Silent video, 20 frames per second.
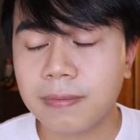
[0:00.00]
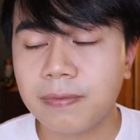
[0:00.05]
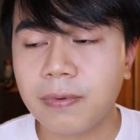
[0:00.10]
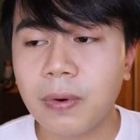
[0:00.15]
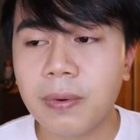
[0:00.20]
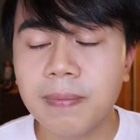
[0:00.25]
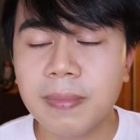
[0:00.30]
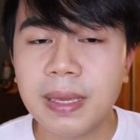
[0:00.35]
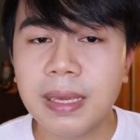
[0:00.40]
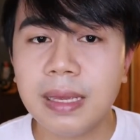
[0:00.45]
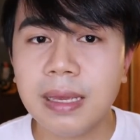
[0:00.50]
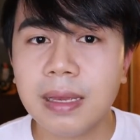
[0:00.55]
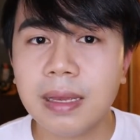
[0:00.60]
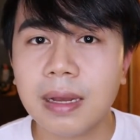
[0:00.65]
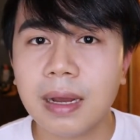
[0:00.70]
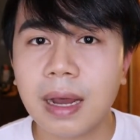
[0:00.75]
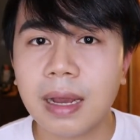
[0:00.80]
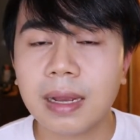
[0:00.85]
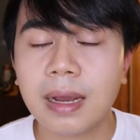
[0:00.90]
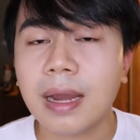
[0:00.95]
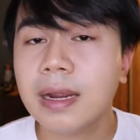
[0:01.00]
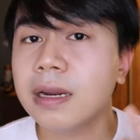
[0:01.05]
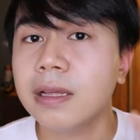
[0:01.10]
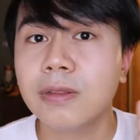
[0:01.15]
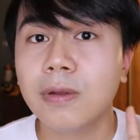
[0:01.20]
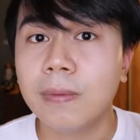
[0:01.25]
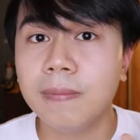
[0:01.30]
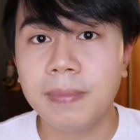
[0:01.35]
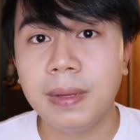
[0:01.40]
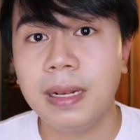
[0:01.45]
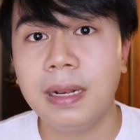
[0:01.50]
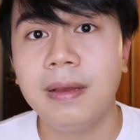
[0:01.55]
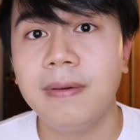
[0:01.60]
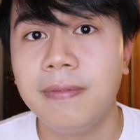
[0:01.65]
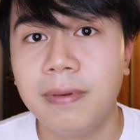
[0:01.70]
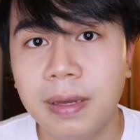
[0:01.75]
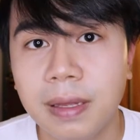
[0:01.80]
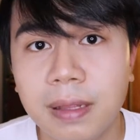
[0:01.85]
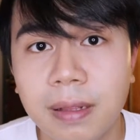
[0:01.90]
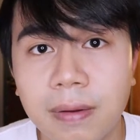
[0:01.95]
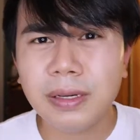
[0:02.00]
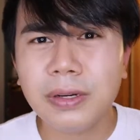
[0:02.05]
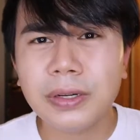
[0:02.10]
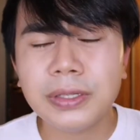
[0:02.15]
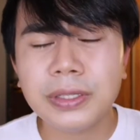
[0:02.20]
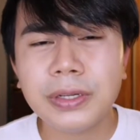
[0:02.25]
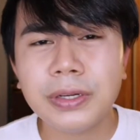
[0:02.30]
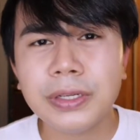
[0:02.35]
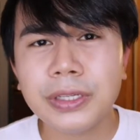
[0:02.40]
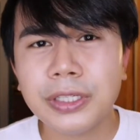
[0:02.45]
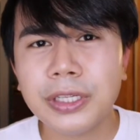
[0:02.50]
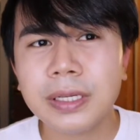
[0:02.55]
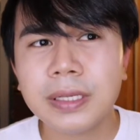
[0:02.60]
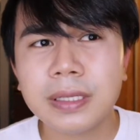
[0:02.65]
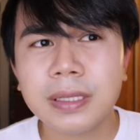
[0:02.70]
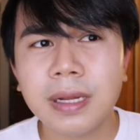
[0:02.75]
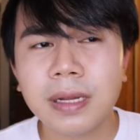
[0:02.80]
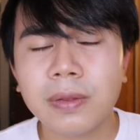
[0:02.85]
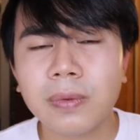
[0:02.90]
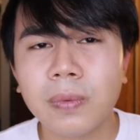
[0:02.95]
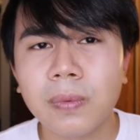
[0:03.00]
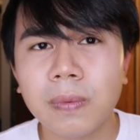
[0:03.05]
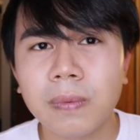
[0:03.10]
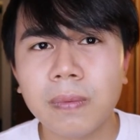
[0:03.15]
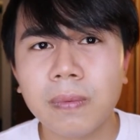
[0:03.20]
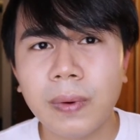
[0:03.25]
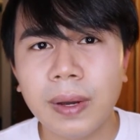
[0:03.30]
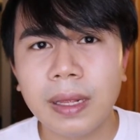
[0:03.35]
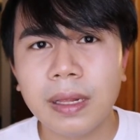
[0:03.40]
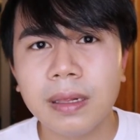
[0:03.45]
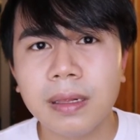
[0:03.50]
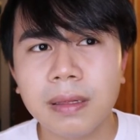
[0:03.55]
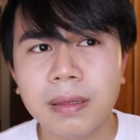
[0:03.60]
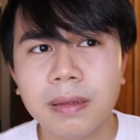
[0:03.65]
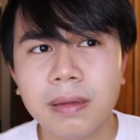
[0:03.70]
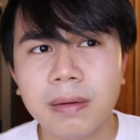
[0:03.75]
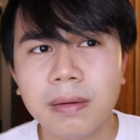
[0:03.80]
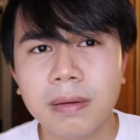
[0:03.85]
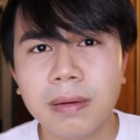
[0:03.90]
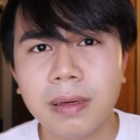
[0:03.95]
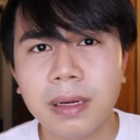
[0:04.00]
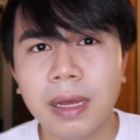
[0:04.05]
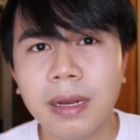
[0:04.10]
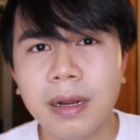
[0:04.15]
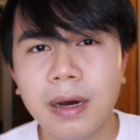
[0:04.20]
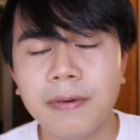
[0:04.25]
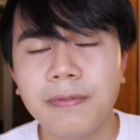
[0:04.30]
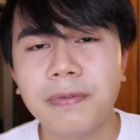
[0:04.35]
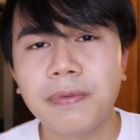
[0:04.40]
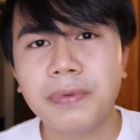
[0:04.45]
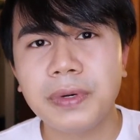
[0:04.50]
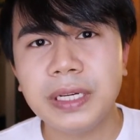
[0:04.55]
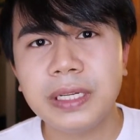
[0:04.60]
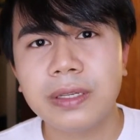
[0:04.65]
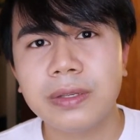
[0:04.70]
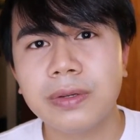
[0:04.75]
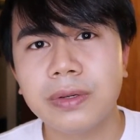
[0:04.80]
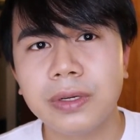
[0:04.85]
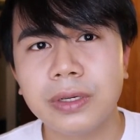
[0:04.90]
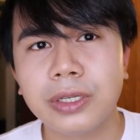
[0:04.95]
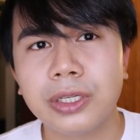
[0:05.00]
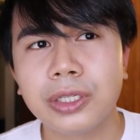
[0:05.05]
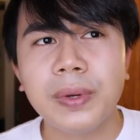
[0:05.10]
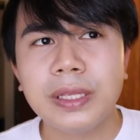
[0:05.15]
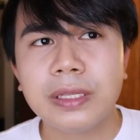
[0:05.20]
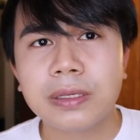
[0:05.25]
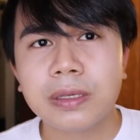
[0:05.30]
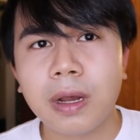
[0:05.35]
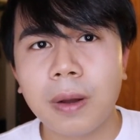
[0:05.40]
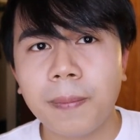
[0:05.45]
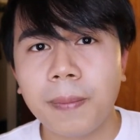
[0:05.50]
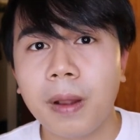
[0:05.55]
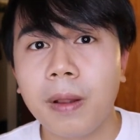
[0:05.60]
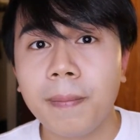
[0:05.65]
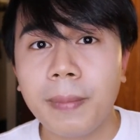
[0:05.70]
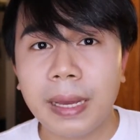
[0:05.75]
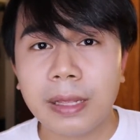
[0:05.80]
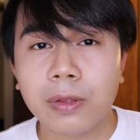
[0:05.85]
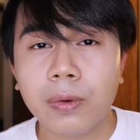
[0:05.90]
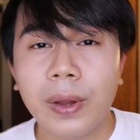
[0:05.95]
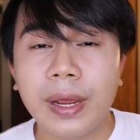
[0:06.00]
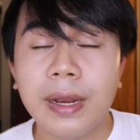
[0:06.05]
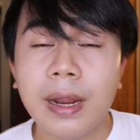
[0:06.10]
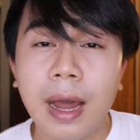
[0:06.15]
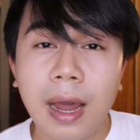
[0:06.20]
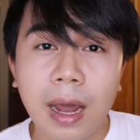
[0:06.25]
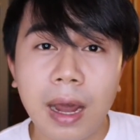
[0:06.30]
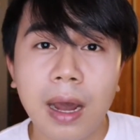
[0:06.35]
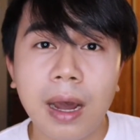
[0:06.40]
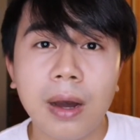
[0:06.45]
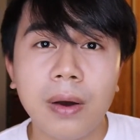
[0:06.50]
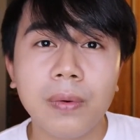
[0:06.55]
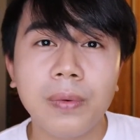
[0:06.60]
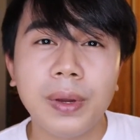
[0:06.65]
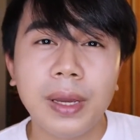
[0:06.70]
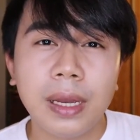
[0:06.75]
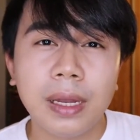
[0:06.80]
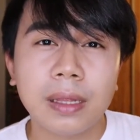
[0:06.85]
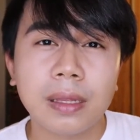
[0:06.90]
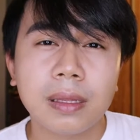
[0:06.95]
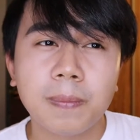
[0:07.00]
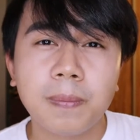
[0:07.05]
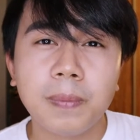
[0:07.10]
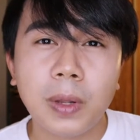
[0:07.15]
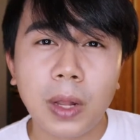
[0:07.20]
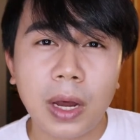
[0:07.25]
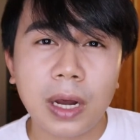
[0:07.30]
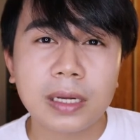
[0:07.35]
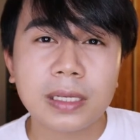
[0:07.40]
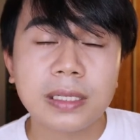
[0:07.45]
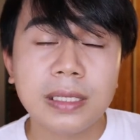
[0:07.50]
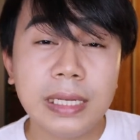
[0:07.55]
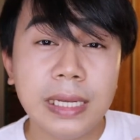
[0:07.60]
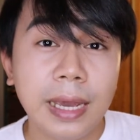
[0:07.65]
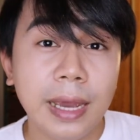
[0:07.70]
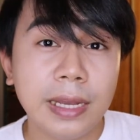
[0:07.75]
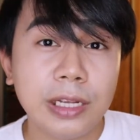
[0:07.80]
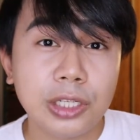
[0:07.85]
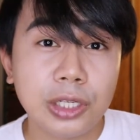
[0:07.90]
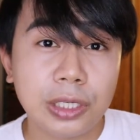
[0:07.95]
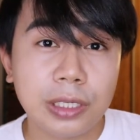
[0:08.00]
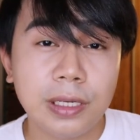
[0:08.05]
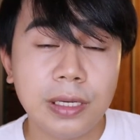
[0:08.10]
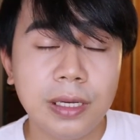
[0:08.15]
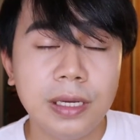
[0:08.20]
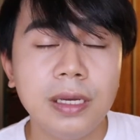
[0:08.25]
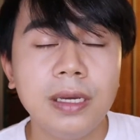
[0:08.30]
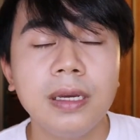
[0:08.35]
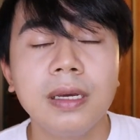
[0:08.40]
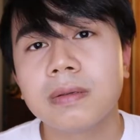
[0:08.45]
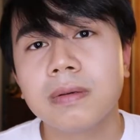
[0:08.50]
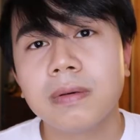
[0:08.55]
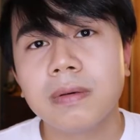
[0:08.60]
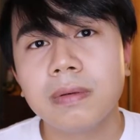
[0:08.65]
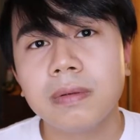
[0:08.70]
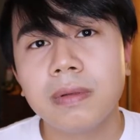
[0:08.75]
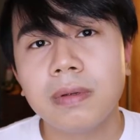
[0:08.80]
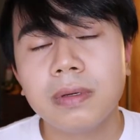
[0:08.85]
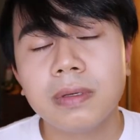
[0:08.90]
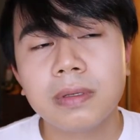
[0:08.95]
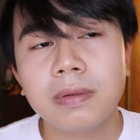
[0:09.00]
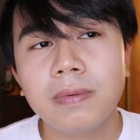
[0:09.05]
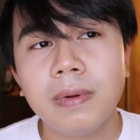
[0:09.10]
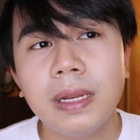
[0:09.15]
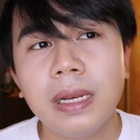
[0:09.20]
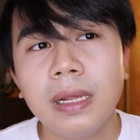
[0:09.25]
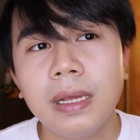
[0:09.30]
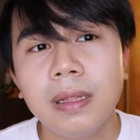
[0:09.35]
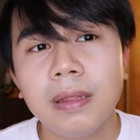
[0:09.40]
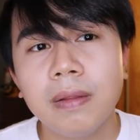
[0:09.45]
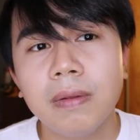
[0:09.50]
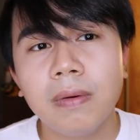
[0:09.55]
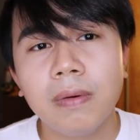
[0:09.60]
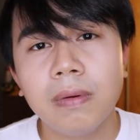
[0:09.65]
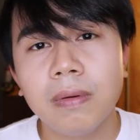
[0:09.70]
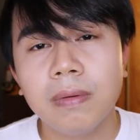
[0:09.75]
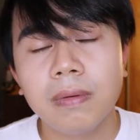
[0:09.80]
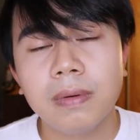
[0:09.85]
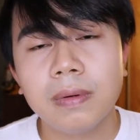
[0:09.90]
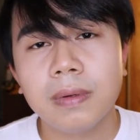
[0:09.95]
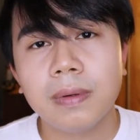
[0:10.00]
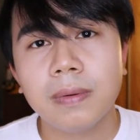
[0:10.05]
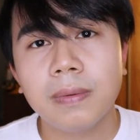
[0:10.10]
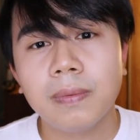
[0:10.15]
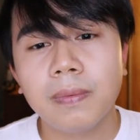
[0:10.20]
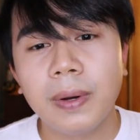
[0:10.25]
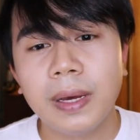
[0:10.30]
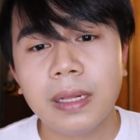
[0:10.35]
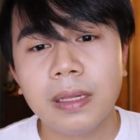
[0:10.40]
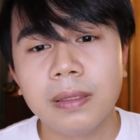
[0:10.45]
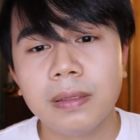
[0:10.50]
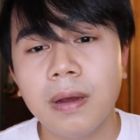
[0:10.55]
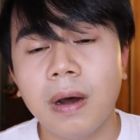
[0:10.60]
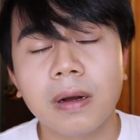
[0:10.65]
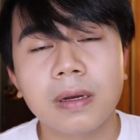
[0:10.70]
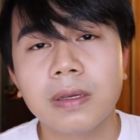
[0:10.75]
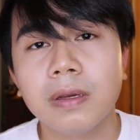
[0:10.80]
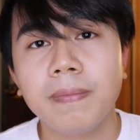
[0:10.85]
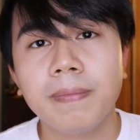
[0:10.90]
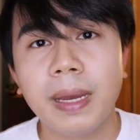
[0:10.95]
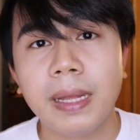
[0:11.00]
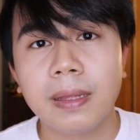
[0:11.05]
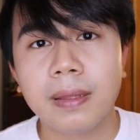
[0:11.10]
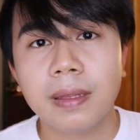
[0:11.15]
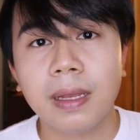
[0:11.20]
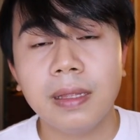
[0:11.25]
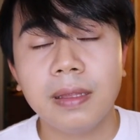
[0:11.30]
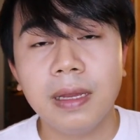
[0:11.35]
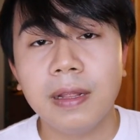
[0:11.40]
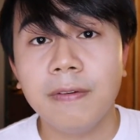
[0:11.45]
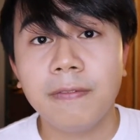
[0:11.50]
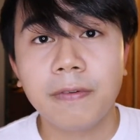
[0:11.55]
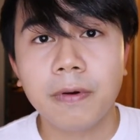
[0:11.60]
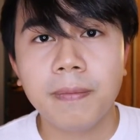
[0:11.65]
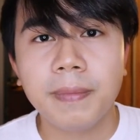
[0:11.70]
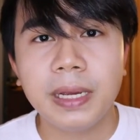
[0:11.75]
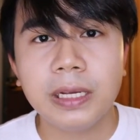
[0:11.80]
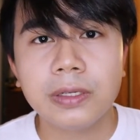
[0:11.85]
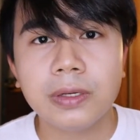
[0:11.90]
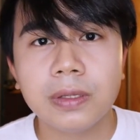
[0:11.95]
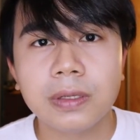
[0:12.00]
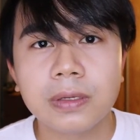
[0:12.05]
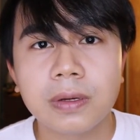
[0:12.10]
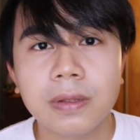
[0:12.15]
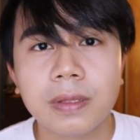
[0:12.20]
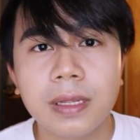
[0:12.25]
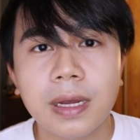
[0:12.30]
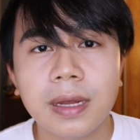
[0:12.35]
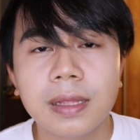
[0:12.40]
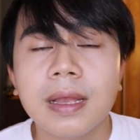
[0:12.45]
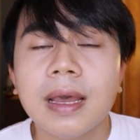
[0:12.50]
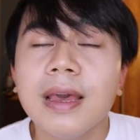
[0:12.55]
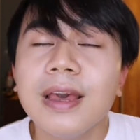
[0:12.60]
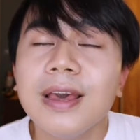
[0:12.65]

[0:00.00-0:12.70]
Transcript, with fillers: for me i kind of don't believe it because there's just not well enough research with saw palmetto and how it blocks dht so there's really no well-documented informations on that.